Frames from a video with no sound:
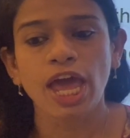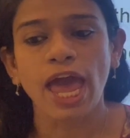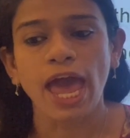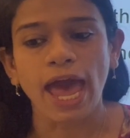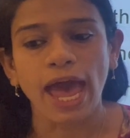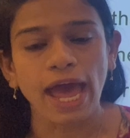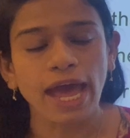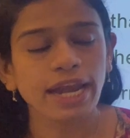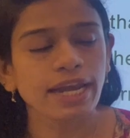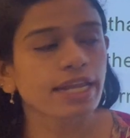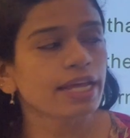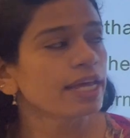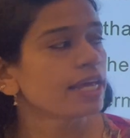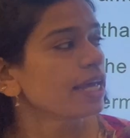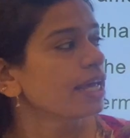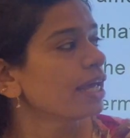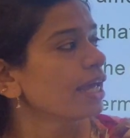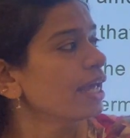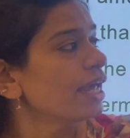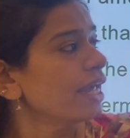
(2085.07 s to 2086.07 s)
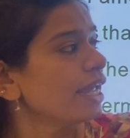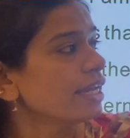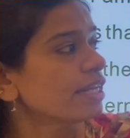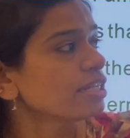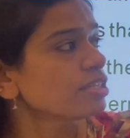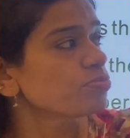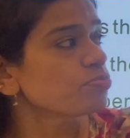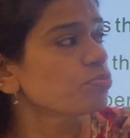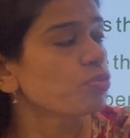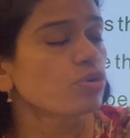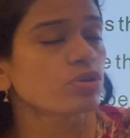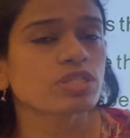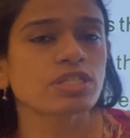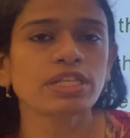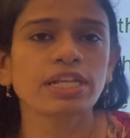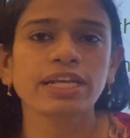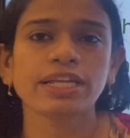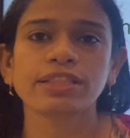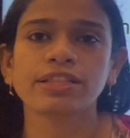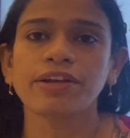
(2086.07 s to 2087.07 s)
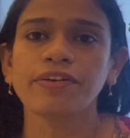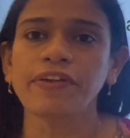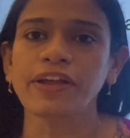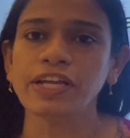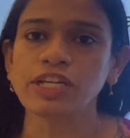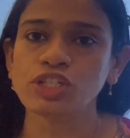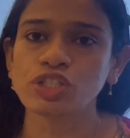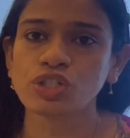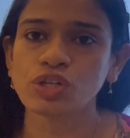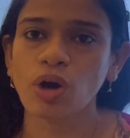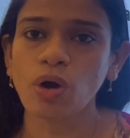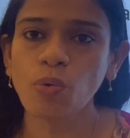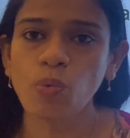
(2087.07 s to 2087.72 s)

And it is mostly in the ratio of